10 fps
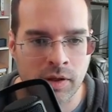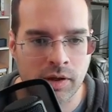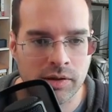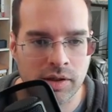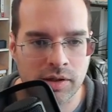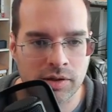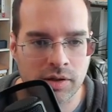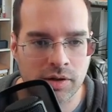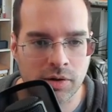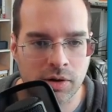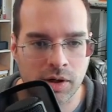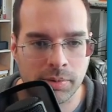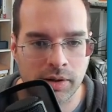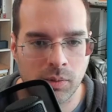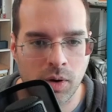and then you're going to
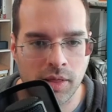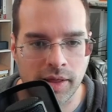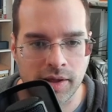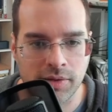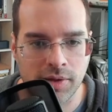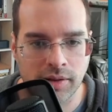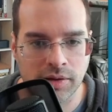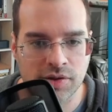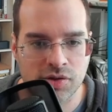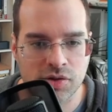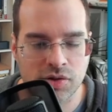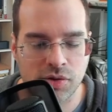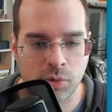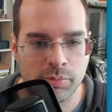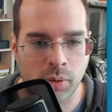probably want like at
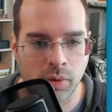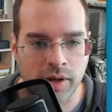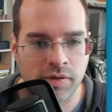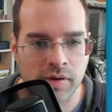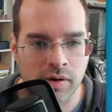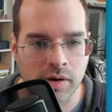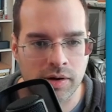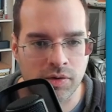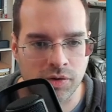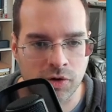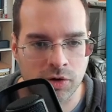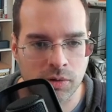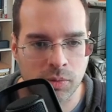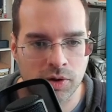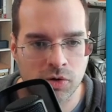least 3 points here, and so you're going
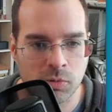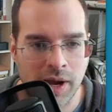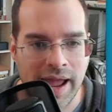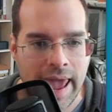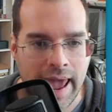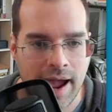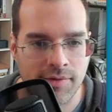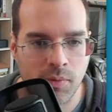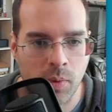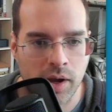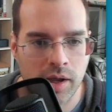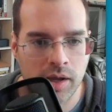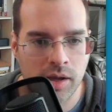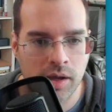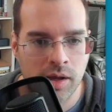to want to do about
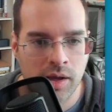halfway.